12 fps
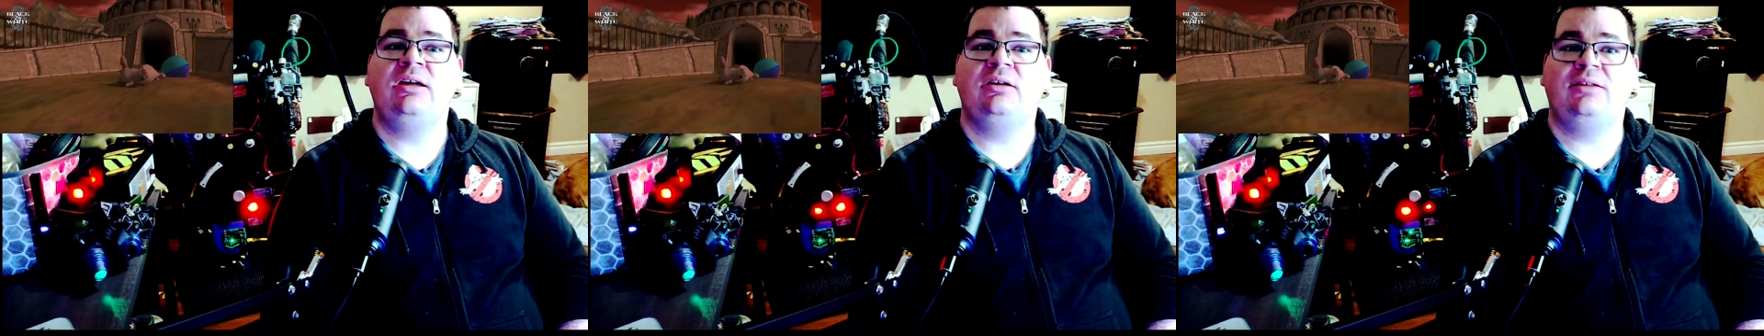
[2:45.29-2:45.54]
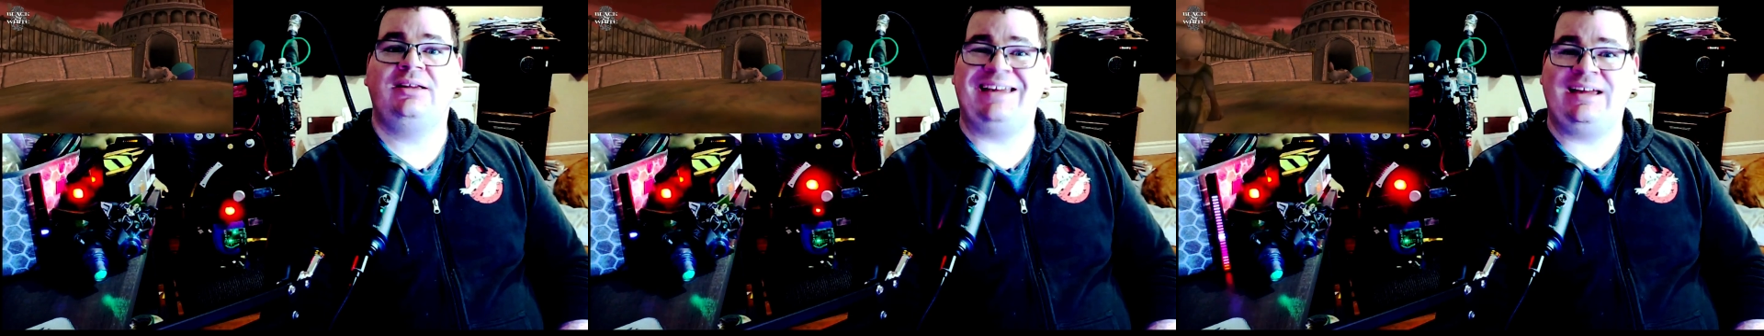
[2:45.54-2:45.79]

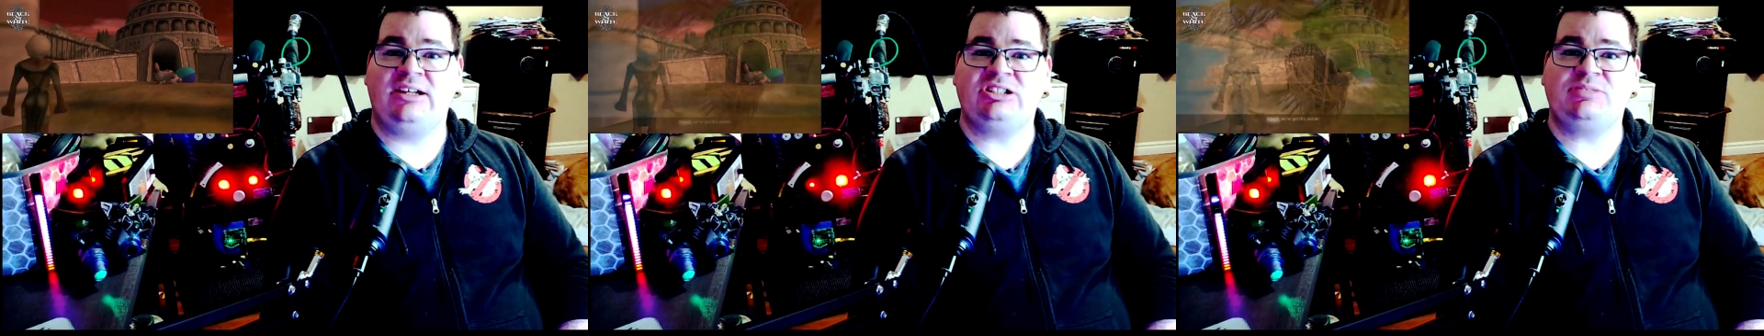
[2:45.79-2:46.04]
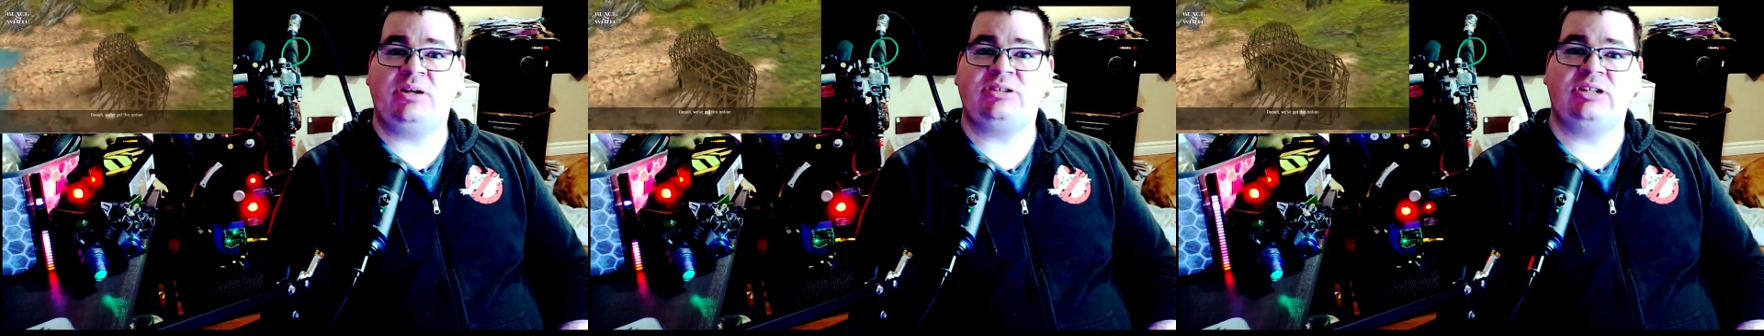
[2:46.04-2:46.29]
like
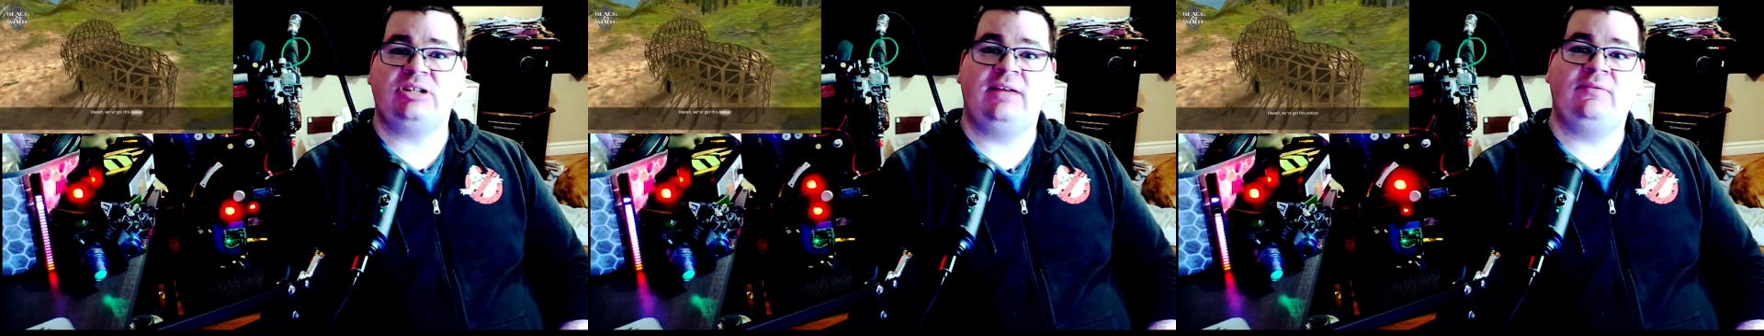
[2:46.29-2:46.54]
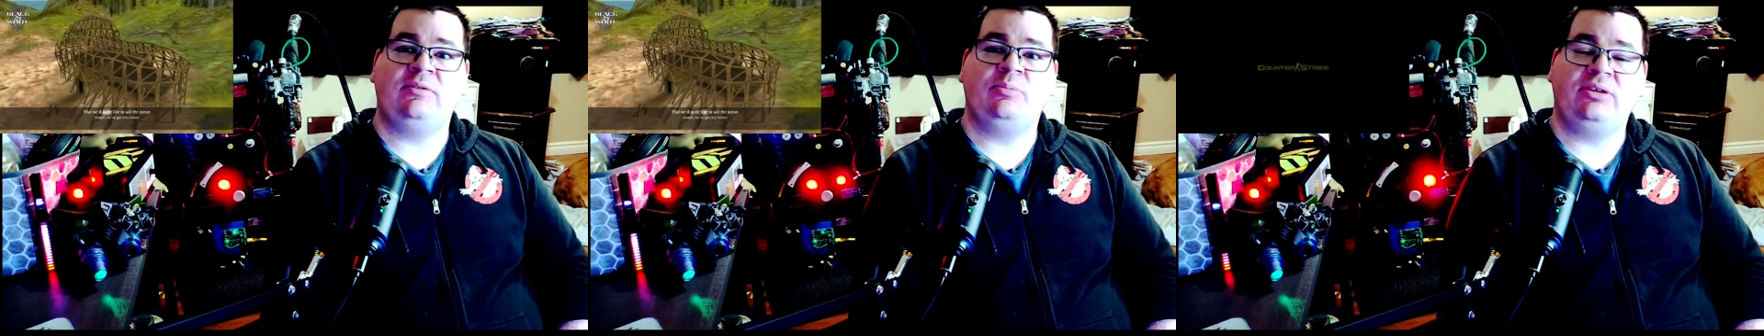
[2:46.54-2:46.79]
Xbox Live
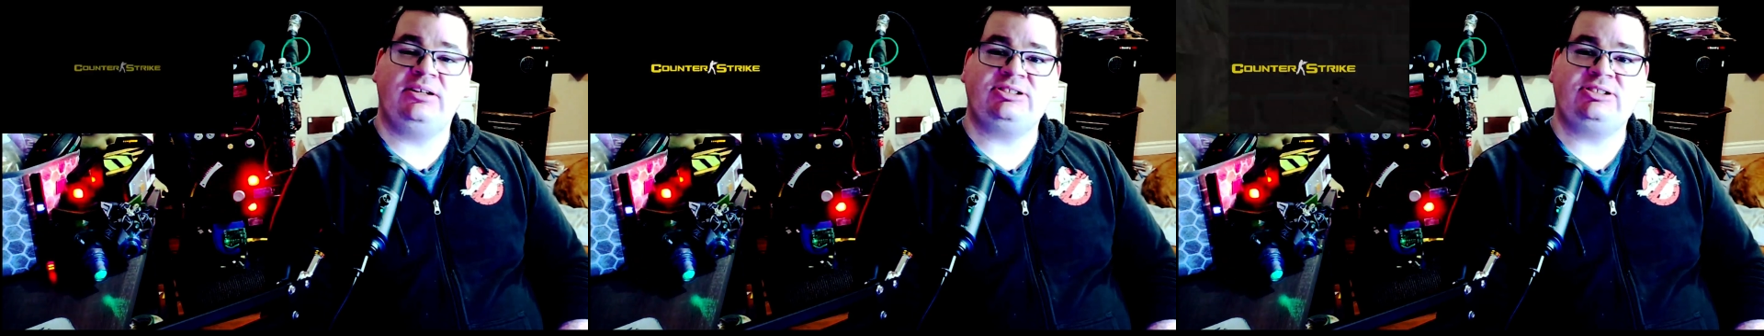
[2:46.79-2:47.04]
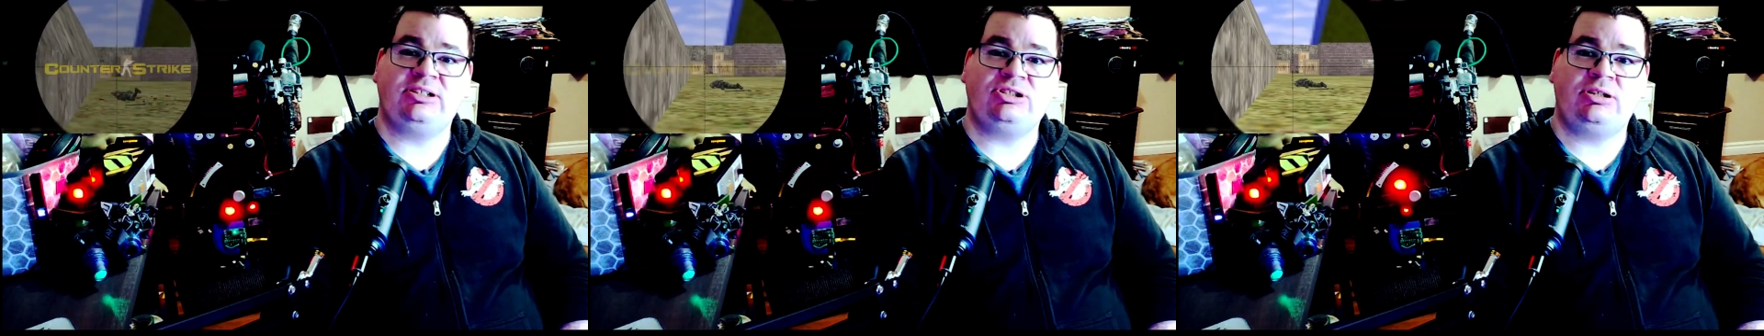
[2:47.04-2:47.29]
and
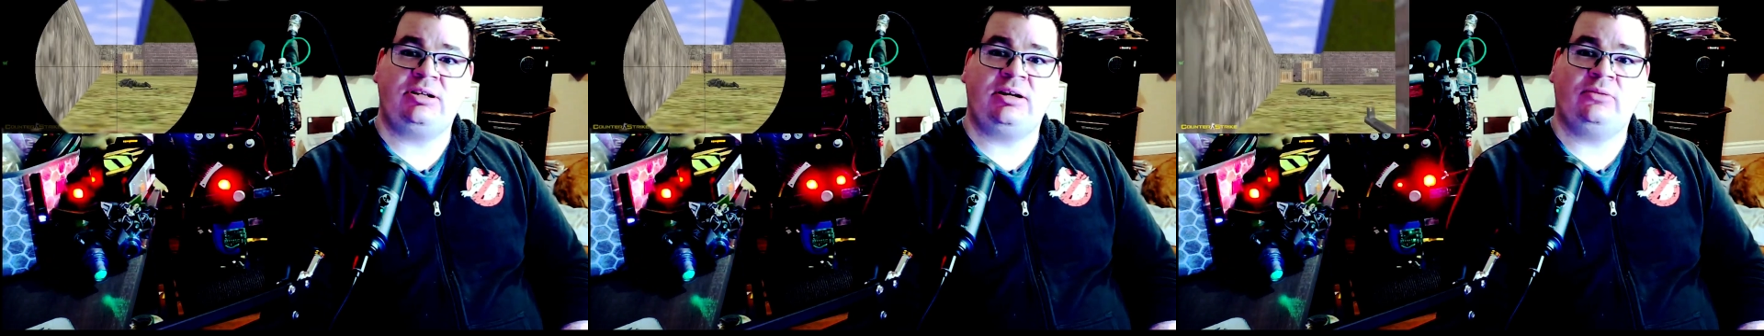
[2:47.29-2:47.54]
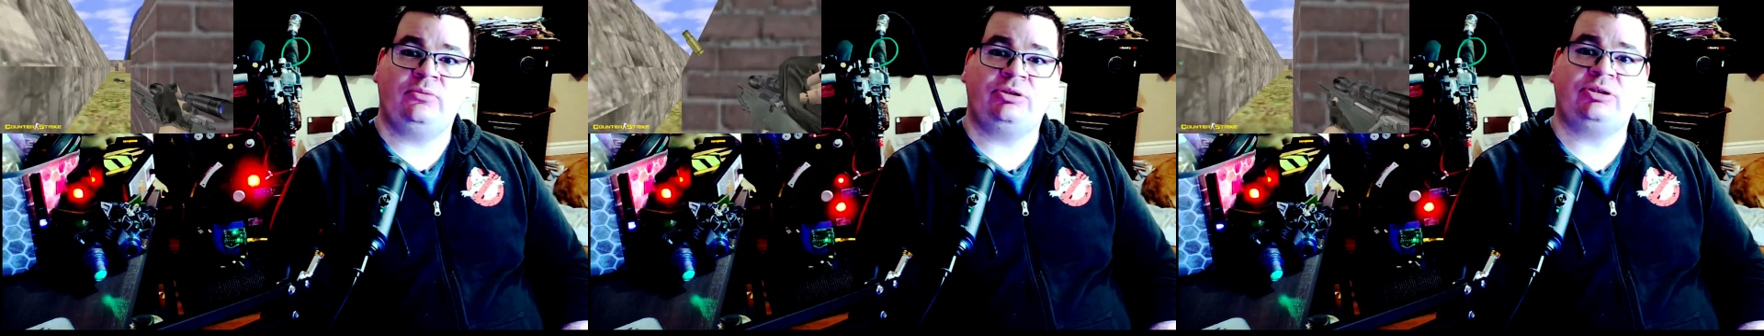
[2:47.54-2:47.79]
PlayStation
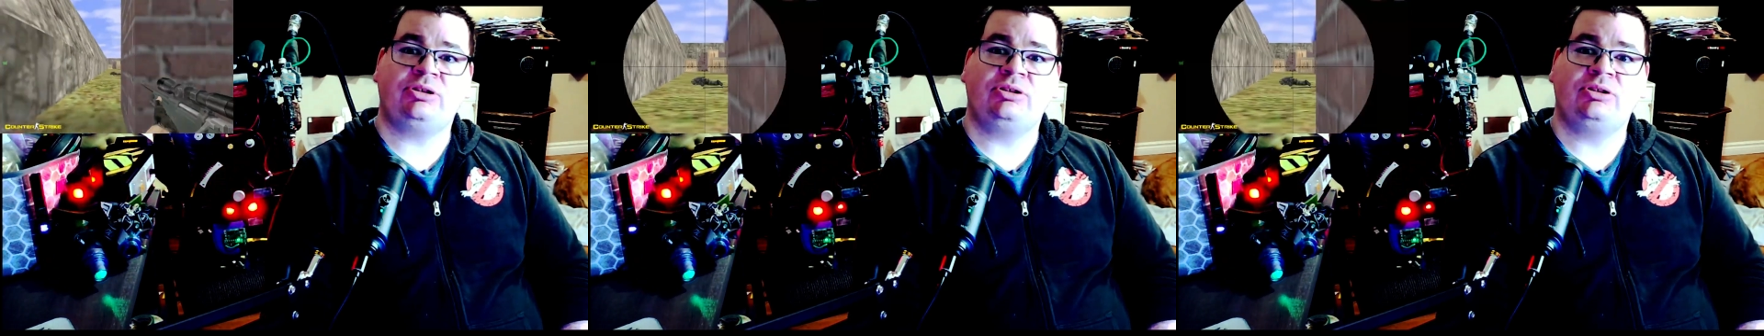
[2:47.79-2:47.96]
Network,